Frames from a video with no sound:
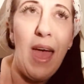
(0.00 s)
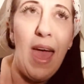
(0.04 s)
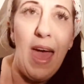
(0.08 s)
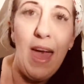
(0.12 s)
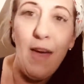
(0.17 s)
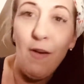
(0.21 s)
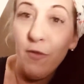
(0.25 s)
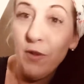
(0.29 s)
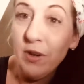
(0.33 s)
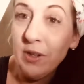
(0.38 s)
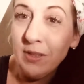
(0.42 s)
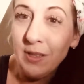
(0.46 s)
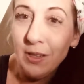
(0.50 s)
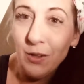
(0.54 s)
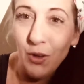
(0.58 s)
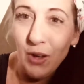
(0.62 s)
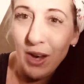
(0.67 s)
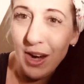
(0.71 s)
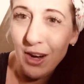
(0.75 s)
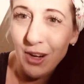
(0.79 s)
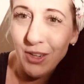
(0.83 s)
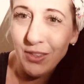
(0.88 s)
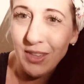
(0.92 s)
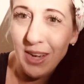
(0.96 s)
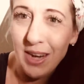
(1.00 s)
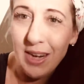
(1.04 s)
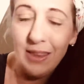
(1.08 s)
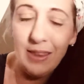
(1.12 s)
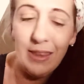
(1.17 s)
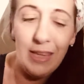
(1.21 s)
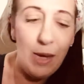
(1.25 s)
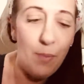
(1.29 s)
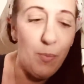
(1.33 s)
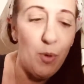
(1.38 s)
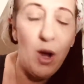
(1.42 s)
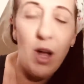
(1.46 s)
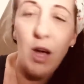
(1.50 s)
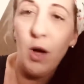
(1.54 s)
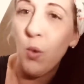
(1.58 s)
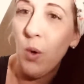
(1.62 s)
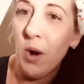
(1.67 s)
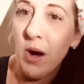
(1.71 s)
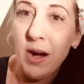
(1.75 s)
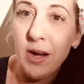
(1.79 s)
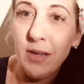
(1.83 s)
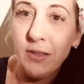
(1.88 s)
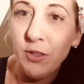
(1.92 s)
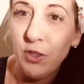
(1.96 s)
every single air sign, Libra,
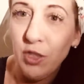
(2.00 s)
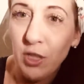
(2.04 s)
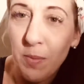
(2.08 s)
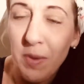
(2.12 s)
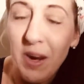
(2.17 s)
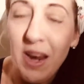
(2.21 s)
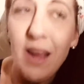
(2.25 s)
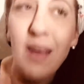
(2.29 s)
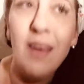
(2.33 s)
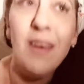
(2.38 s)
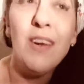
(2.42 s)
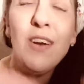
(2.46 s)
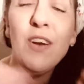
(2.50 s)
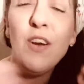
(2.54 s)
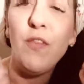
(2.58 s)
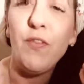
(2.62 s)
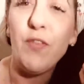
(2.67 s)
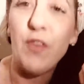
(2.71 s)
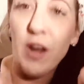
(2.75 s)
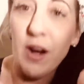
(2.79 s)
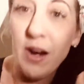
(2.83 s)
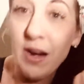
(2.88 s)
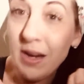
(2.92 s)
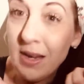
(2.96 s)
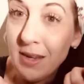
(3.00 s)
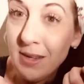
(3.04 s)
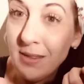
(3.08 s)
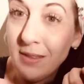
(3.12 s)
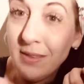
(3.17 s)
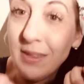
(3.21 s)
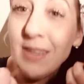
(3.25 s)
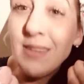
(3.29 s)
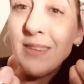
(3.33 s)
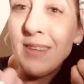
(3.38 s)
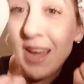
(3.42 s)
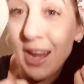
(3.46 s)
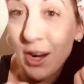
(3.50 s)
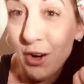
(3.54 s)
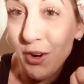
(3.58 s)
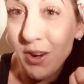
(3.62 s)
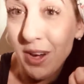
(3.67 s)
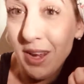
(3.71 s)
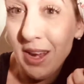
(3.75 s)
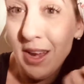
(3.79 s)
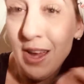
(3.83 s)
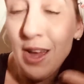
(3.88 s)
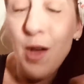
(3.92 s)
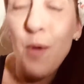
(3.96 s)
Aquarius, and Gemini, there is
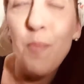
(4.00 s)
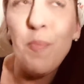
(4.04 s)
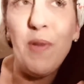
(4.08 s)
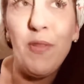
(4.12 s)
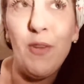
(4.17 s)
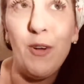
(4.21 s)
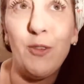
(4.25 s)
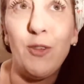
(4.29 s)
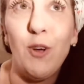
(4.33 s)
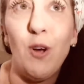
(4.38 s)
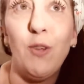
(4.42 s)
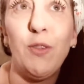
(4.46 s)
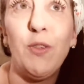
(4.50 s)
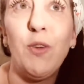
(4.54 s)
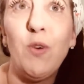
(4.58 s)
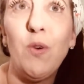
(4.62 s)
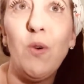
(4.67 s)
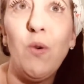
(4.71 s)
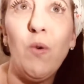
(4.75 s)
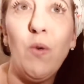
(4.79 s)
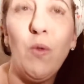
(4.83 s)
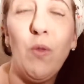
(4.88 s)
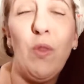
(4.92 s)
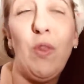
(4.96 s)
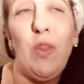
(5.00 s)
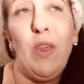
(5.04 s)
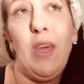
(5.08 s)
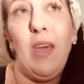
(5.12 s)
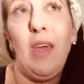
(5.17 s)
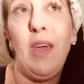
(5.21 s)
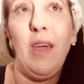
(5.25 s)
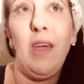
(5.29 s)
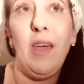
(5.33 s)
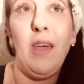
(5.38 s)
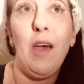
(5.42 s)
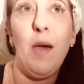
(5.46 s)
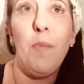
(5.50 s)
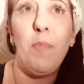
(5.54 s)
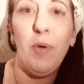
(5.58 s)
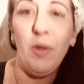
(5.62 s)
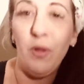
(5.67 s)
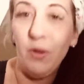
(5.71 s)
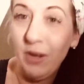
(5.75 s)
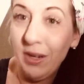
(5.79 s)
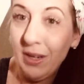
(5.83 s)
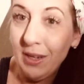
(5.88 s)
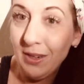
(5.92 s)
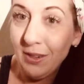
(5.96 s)
integrity, but there's also the
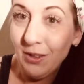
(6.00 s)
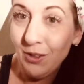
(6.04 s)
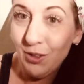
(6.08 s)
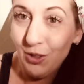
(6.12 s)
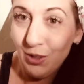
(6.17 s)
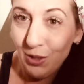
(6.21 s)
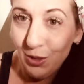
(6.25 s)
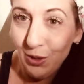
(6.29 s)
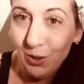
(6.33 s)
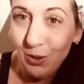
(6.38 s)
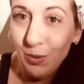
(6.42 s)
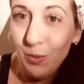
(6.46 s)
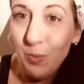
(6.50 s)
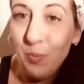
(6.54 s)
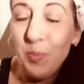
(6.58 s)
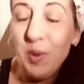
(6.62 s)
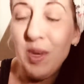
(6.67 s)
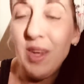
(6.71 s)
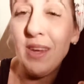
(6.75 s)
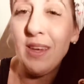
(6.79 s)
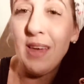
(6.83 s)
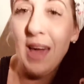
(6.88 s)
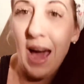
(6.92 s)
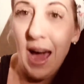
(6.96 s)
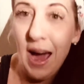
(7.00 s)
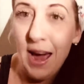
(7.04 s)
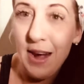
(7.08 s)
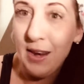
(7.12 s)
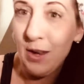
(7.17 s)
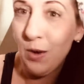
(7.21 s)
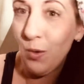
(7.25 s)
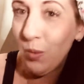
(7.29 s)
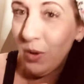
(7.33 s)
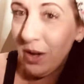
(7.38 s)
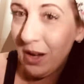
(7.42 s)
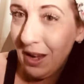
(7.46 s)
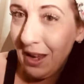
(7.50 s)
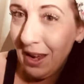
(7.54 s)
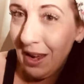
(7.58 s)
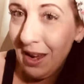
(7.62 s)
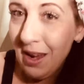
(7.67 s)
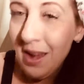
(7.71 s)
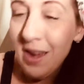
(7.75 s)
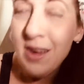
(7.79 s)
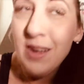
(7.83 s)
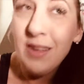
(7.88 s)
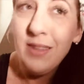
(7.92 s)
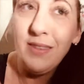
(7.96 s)
ability to be catty, witty,
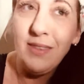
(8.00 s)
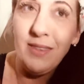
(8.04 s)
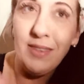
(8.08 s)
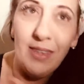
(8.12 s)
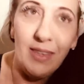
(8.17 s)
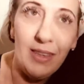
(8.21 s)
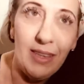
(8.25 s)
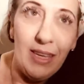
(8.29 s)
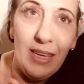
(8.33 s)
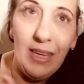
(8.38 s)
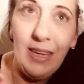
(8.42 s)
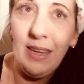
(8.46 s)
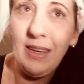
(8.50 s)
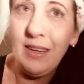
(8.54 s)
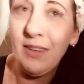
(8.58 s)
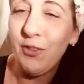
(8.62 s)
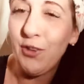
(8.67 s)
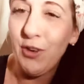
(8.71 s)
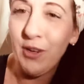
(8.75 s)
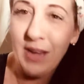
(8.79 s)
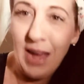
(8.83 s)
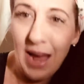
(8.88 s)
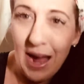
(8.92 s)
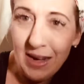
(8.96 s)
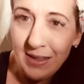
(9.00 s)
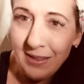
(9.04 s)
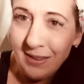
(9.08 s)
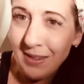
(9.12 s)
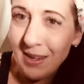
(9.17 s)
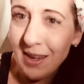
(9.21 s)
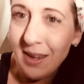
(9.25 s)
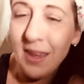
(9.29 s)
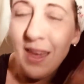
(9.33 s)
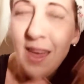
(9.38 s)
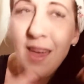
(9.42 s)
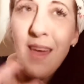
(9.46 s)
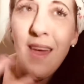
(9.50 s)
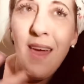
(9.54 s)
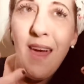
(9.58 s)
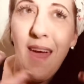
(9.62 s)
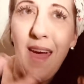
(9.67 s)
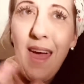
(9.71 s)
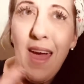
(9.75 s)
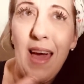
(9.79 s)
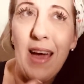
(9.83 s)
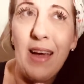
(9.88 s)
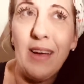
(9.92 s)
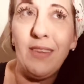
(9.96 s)
silly, sarcastic,
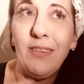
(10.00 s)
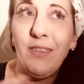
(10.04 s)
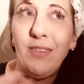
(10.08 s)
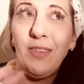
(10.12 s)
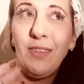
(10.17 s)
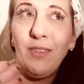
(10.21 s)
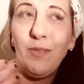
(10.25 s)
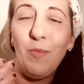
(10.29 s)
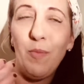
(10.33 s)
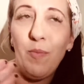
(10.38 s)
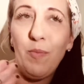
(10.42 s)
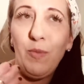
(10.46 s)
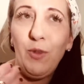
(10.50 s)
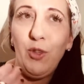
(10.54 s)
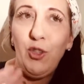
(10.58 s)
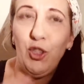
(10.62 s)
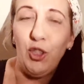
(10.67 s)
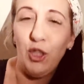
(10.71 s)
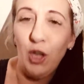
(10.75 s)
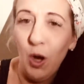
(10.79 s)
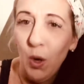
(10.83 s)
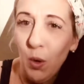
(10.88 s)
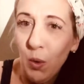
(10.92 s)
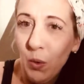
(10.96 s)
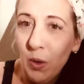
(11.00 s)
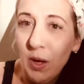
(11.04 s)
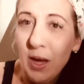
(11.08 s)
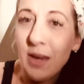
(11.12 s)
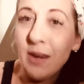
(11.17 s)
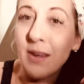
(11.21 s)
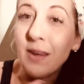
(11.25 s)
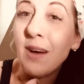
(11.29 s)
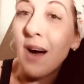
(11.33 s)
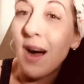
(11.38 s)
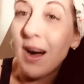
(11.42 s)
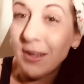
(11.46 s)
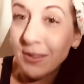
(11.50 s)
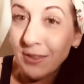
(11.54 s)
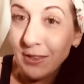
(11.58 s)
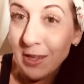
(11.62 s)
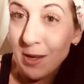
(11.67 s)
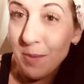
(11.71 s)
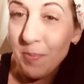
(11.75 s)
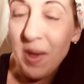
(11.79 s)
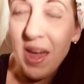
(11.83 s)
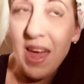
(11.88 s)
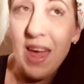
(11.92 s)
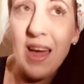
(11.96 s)
and joke and
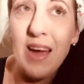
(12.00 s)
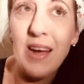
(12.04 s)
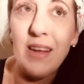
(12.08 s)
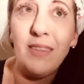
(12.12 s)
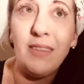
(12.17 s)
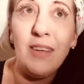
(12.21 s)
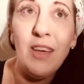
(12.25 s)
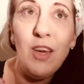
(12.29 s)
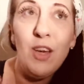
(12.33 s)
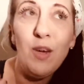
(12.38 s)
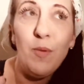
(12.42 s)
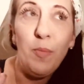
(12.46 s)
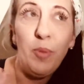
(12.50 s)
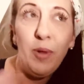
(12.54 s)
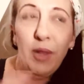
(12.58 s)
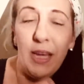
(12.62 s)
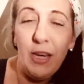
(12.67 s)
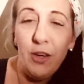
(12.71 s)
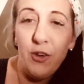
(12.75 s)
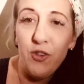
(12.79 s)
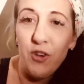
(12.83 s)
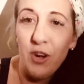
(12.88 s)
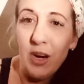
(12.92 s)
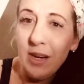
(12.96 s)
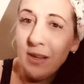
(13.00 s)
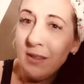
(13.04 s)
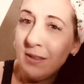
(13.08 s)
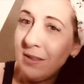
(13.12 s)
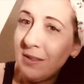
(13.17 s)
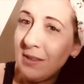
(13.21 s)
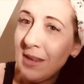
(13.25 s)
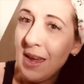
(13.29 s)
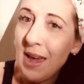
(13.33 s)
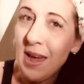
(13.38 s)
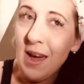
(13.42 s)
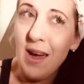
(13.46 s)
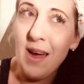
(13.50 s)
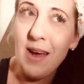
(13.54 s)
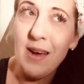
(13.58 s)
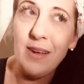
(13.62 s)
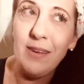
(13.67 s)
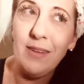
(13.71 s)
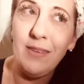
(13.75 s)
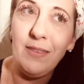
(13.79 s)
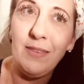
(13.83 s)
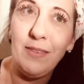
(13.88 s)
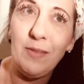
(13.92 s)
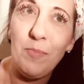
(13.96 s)
gossip and play tricks
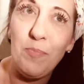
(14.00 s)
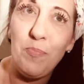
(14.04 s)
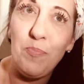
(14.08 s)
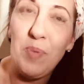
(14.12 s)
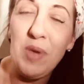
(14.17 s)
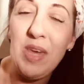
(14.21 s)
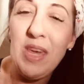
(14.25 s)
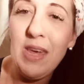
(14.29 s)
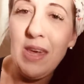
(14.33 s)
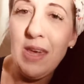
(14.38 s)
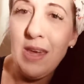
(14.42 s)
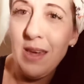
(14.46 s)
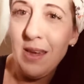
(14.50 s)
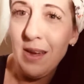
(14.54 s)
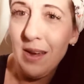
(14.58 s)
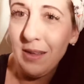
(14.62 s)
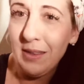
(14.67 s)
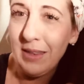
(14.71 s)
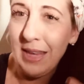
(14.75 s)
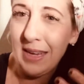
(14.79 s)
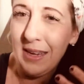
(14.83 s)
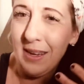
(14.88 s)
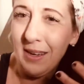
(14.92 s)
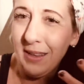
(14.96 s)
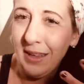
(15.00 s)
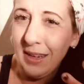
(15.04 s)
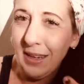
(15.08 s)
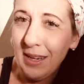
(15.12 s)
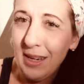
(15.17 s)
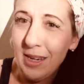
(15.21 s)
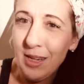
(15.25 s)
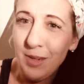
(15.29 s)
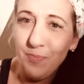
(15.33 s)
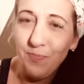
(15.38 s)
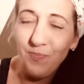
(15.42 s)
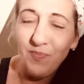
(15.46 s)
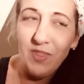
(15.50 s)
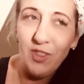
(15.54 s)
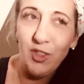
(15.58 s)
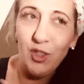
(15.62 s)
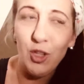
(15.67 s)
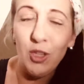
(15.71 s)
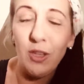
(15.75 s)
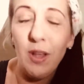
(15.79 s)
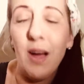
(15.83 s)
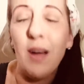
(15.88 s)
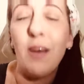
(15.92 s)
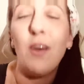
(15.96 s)
and be like a
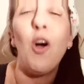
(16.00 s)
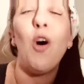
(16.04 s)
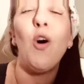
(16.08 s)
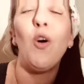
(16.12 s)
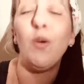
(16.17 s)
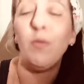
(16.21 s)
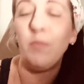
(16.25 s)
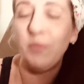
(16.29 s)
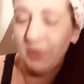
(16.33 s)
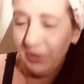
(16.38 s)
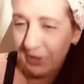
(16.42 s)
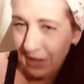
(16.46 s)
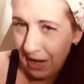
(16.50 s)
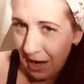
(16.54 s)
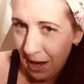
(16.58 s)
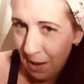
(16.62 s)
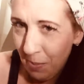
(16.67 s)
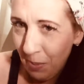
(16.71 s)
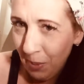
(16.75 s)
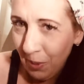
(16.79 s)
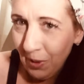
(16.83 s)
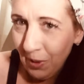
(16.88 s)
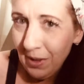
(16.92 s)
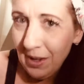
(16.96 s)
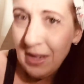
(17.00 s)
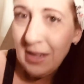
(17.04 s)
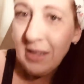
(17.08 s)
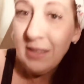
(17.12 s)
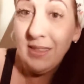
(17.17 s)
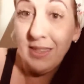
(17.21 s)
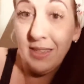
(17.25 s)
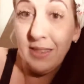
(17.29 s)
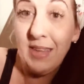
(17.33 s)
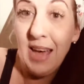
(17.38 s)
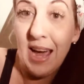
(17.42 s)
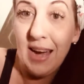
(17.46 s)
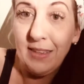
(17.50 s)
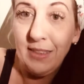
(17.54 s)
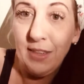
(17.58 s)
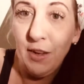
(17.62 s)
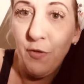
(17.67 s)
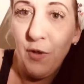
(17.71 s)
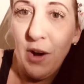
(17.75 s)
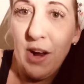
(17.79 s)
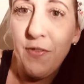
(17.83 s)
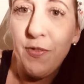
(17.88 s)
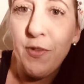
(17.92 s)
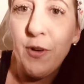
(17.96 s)
Sherlock Holmes type detective,
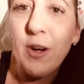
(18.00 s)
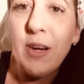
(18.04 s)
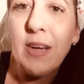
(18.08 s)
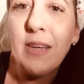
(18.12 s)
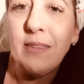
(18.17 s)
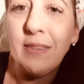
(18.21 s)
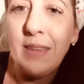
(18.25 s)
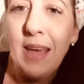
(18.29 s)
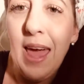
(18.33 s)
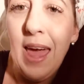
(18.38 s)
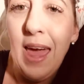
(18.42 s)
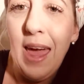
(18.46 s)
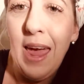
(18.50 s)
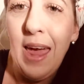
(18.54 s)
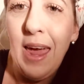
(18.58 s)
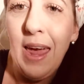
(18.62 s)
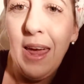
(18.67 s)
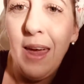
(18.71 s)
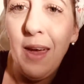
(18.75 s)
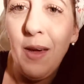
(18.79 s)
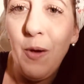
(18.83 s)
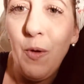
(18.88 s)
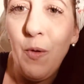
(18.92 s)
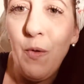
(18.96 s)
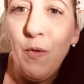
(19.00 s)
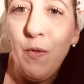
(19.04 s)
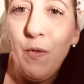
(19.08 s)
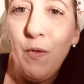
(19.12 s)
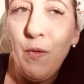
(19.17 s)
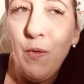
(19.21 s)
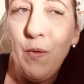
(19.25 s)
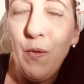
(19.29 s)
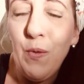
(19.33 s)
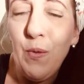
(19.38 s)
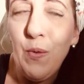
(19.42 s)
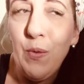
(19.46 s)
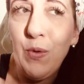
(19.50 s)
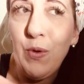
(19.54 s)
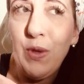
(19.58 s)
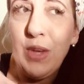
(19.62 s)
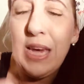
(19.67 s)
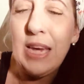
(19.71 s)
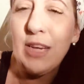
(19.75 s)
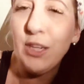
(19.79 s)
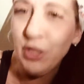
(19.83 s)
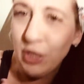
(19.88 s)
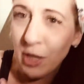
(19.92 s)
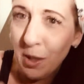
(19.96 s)
right? There is a
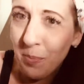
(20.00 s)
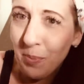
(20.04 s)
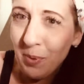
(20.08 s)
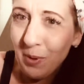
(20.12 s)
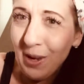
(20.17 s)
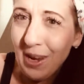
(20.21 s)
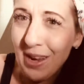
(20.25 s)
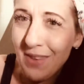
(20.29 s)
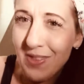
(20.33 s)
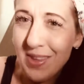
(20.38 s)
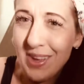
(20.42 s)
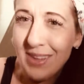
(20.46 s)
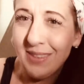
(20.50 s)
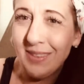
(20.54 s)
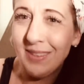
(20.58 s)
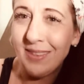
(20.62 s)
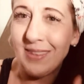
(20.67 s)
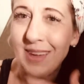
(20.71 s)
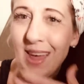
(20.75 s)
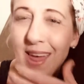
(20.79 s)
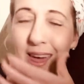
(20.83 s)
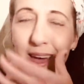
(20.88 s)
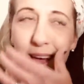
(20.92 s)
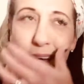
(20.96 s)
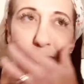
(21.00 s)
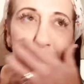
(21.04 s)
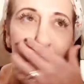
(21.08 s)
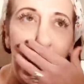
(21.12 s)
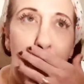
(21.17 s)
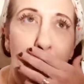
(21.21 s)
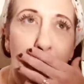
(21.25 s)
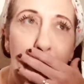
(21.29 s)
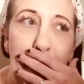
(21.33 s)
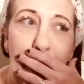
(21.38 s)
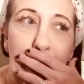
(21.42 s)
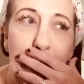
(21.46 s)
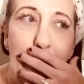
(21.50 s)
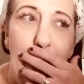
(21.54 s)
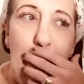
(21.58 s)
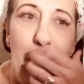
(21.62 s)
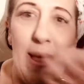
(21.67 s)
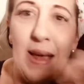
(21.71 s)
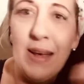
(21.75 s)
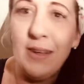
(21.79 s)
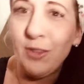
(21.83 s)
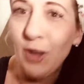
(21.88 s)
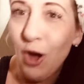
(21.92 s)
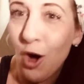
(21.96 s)
kinship in this, and
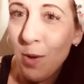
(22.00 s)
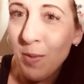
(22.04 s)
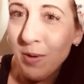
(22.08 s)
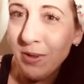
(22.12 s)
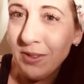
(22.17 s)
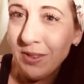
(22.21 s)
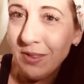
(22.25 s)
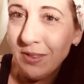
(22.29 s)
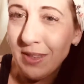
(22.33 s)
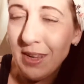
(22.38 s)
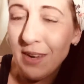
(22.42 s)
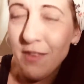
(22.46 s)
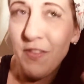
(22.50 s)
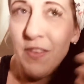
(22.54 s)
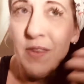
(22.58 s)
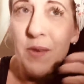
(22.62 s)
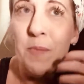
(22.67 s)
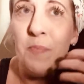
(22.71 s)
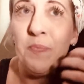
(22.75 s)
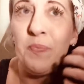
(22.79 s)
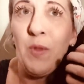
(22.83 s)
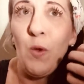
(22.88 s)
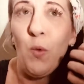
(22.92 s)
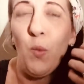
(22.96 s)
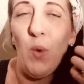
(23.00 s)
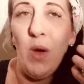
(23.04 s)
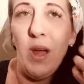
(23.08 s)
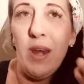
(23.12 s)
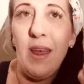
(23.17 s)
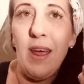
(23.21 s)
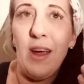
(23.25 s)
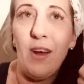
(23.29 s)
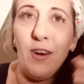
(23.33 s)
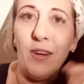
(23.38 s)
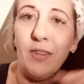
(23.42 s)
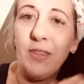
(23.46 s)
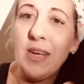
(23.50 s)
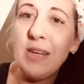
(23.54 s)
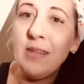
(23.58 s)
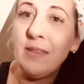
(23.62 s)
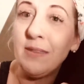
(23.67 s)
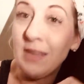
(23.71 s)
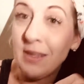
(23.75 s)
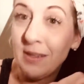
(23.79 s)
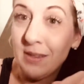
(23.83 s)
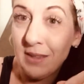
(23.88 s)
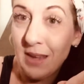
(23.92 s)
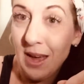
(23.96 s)
it is almost as if when air
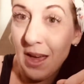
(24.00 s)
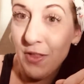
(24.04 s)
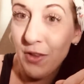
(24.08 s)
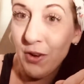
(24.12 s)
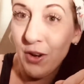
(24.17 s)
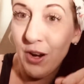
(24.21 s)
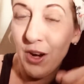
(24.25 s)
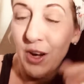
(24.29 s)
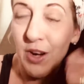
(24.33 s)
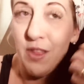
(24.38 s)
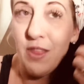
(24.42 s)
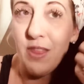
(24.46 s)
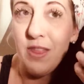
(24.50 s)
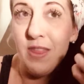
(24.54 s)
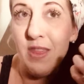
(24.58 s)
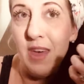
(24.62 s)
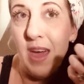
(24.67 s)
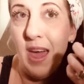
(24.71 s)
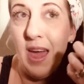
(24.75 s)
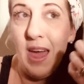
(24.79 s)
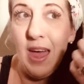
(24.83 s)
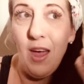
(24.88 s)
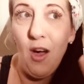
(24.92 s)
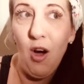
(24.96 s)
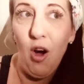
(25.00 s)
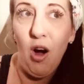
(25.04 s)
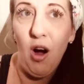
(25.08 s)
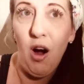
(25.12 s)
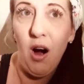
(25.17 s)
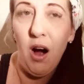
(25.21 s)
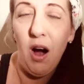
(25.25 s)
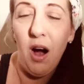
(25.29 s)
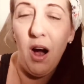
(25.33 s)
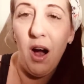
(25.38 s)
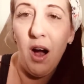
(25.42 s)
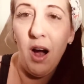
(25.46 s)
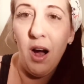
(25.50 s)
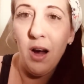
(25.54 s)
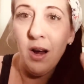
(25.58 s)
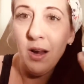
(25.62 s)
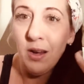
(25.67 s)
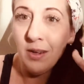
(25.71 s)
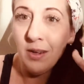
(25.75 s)
signs get together, they are,